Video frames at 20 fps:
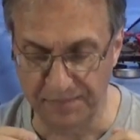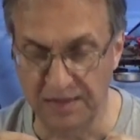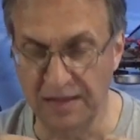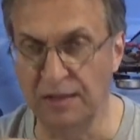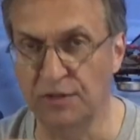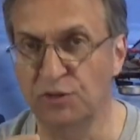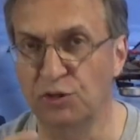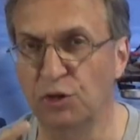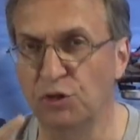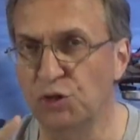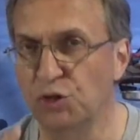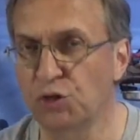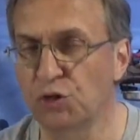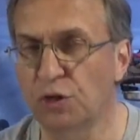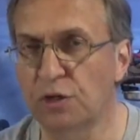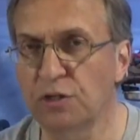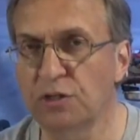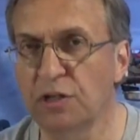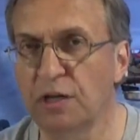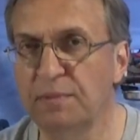It's a
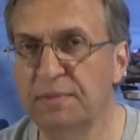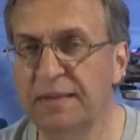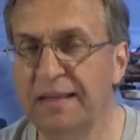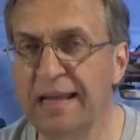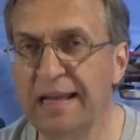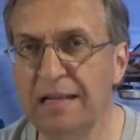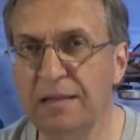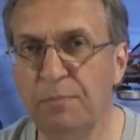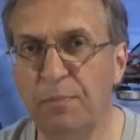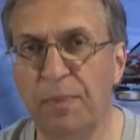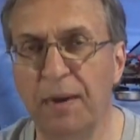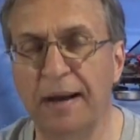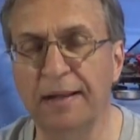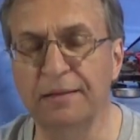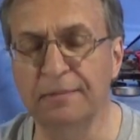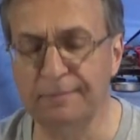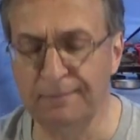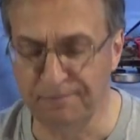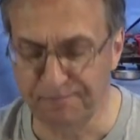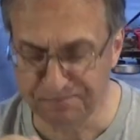short update, but